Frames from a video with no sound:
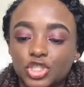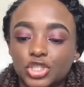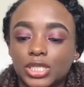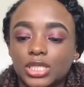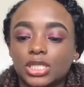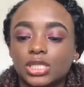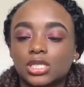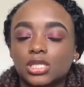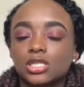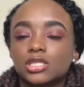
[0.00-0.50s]

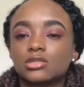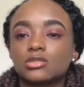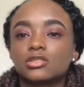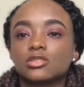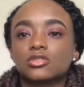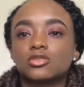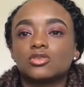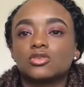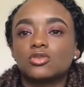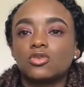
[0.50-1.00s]

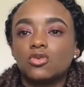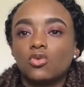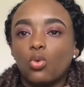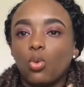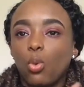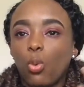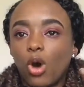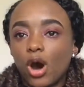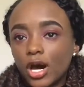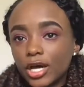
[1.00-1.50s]
drinks?
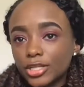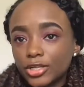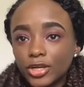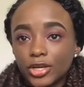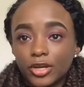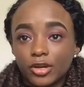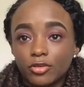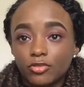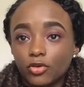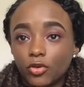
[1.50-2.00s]
Water,
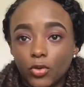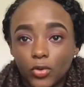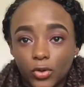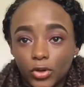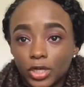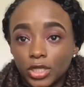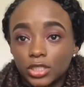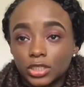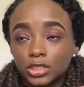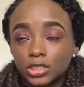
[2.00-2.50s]
of
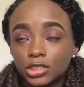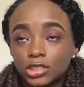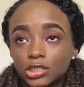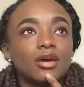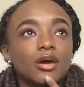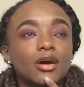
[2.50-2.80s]
course.